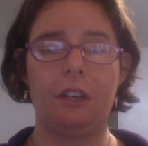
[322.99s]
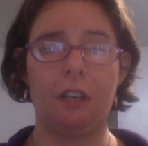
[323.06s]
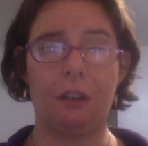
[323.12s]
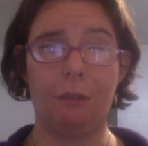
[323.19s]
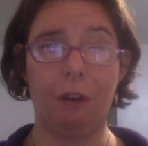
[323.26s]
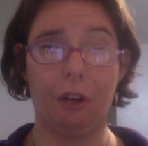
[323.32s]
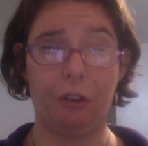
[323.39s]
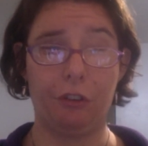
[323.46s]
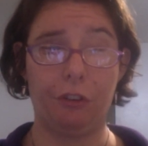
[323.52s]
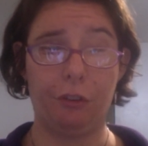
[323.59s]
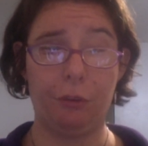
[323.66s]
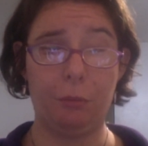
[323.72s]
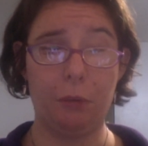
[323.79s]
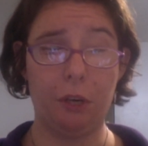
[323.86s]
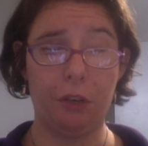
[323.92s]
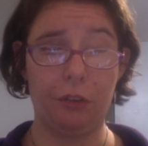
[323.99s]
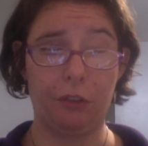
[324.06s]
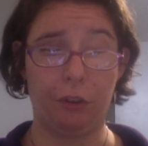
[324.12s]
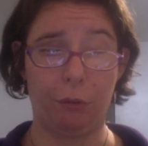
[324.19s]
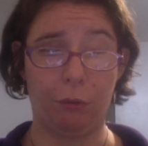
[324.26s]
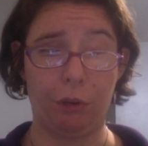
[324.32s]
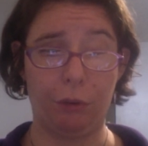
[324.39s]
And wow, two
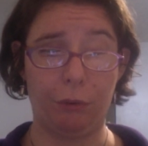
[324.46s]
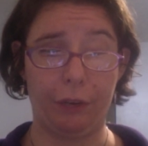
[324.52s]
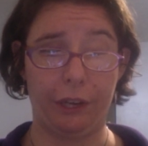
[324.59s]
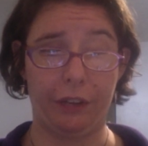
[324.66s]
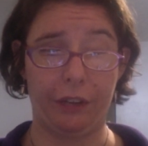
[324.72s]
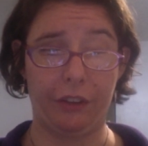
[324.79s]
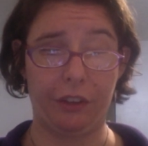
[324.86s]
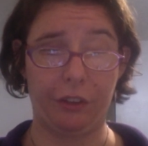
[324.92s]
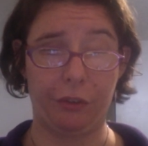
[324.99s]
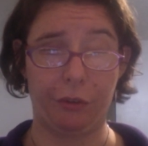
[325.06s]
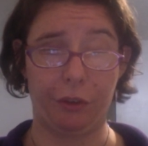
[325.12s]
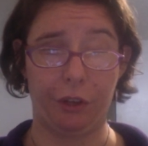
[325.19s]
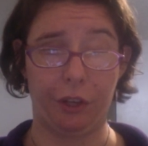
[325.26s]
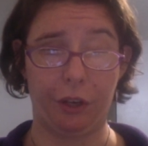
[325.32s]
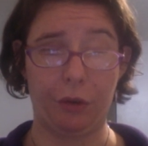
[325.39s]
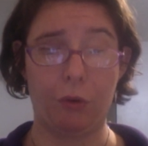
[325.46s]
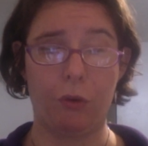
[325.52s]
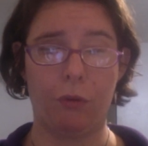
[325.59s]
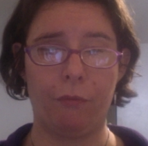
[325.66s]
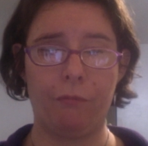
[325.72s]
books in one week. That's really cool.